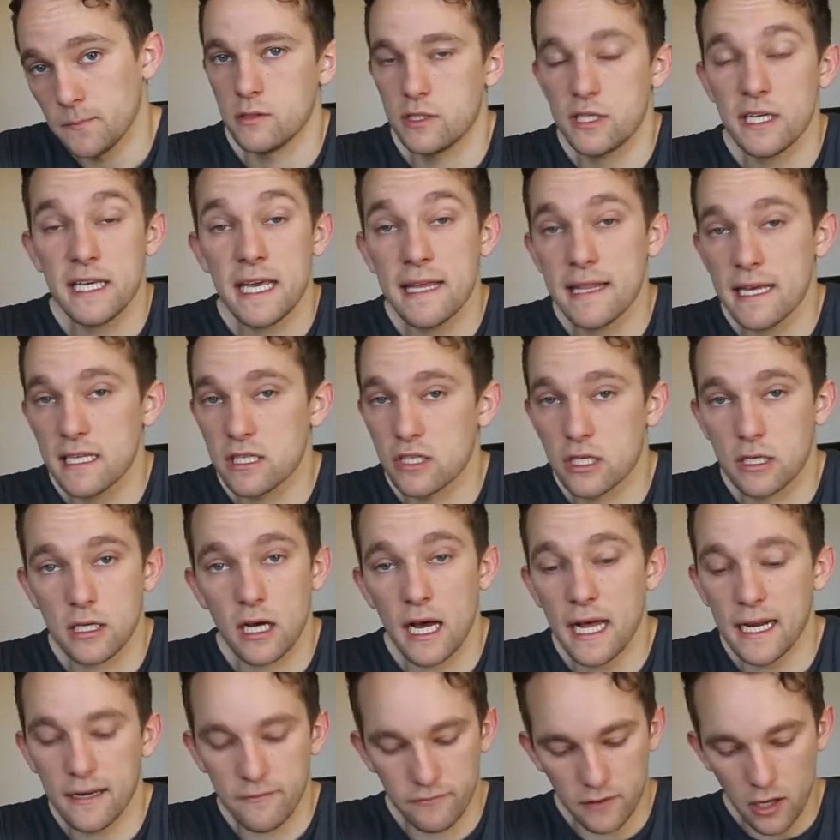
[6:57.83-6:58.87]
So yeah, that's
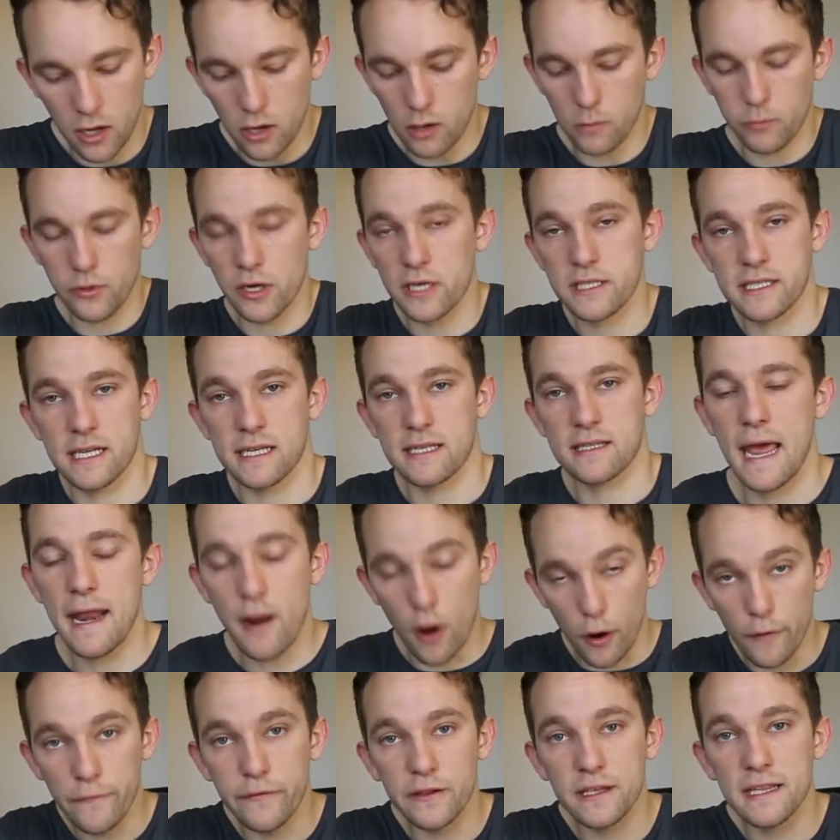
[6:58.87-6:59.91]
kind of the whole process. And
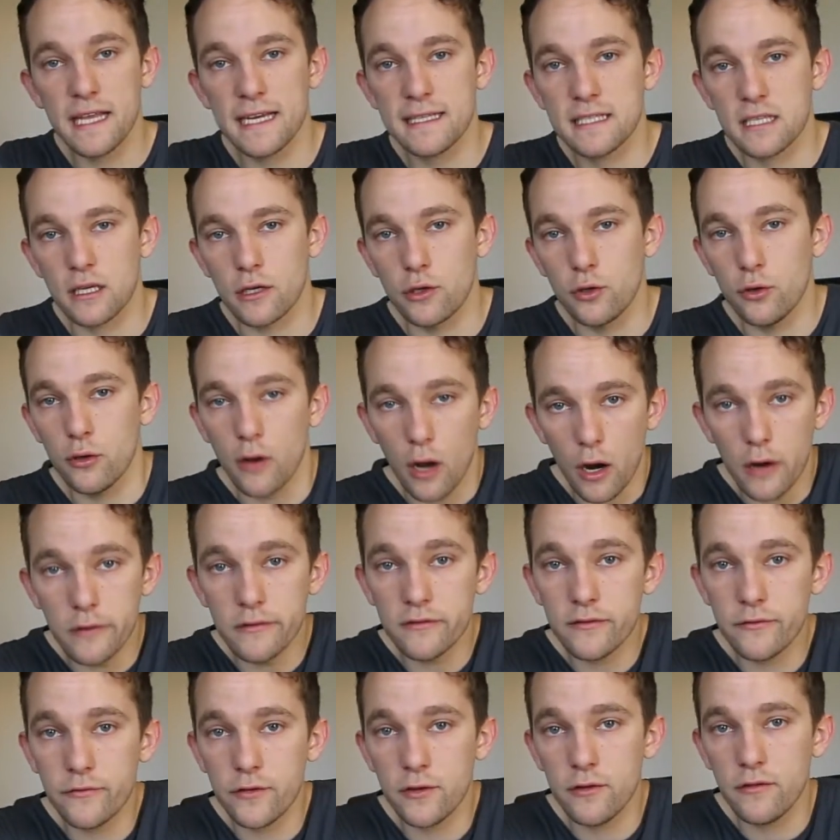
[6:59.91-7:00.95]
hopefully that's a good
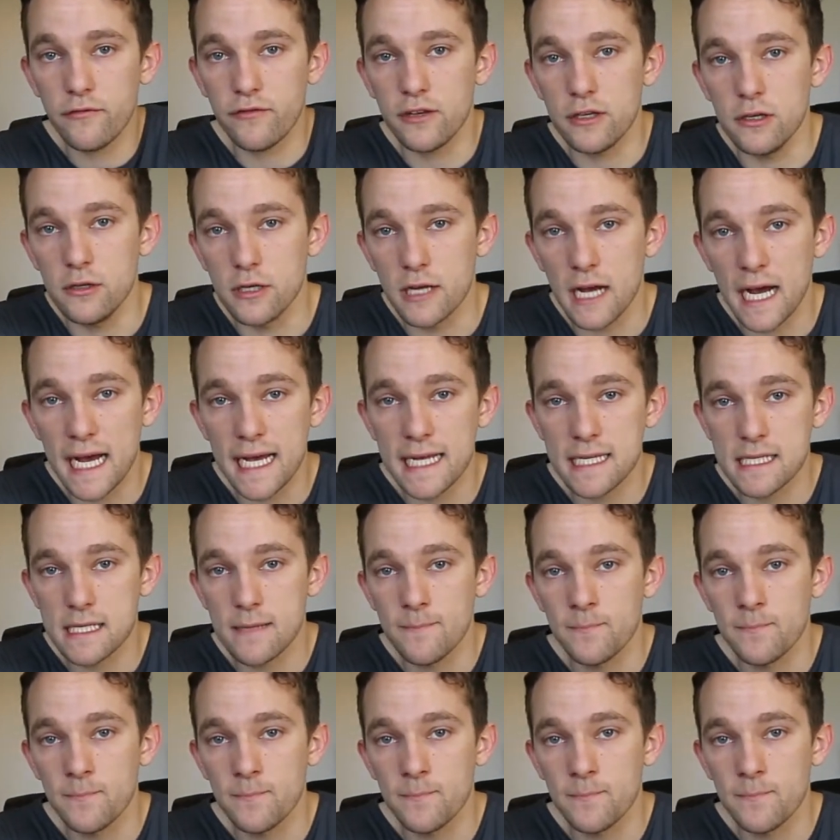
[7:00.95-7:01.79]
overview for you guys